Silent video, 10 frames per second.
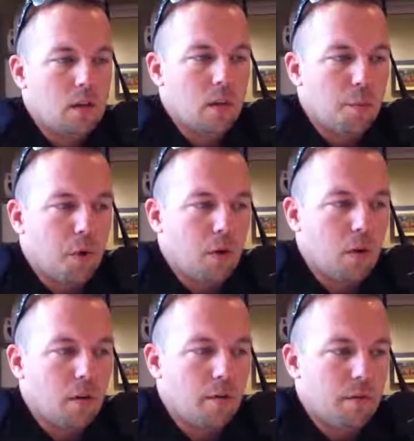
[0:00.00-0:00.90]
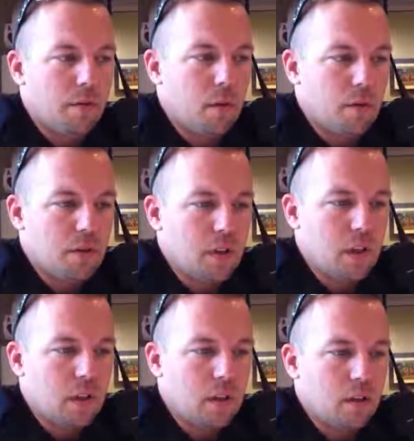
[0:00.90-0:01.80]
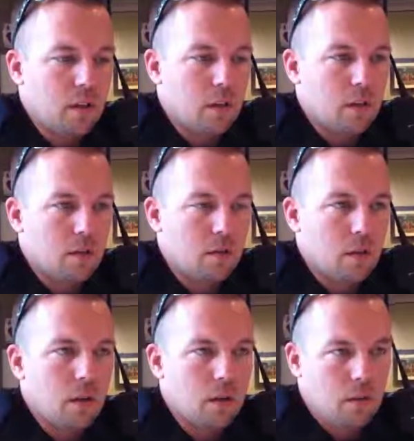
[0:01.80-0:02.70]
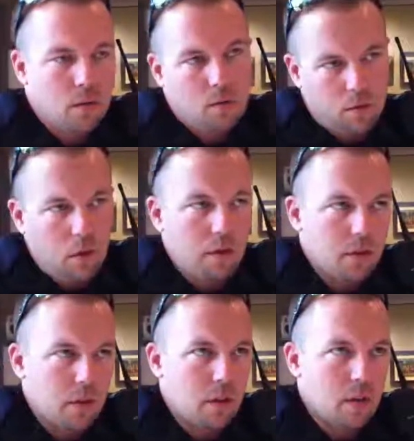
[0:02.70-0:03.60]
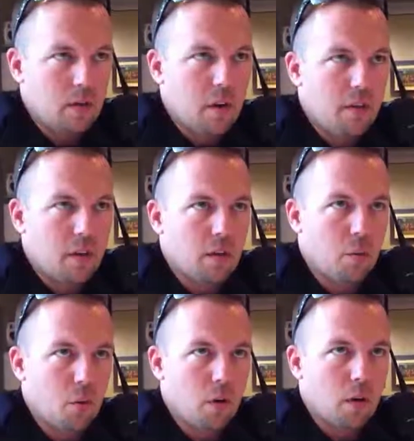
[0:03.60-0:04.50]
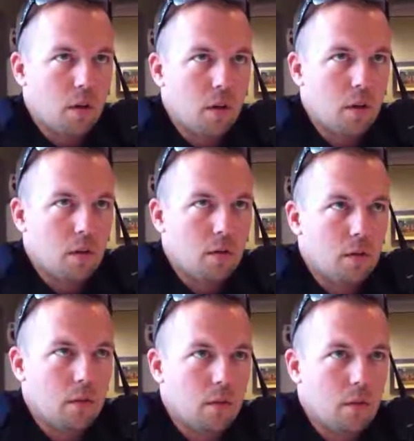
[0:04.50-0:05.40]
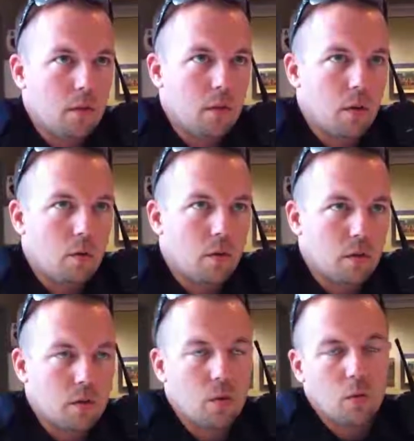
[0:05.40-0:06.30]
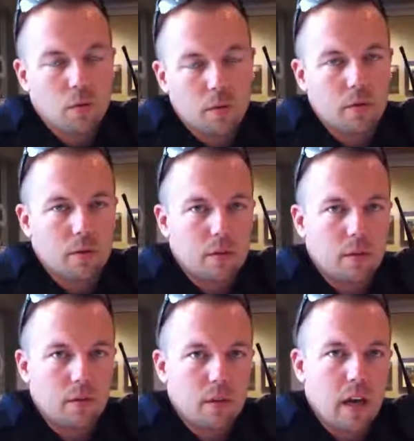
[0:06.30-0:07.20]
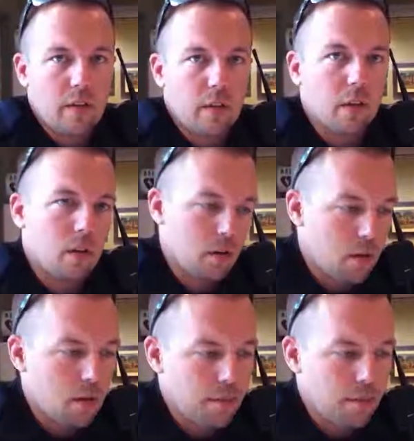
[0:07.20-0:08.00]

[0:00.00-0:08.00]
It's in a part of our city that you know obviously the traffic in the morning going to the school is heavy.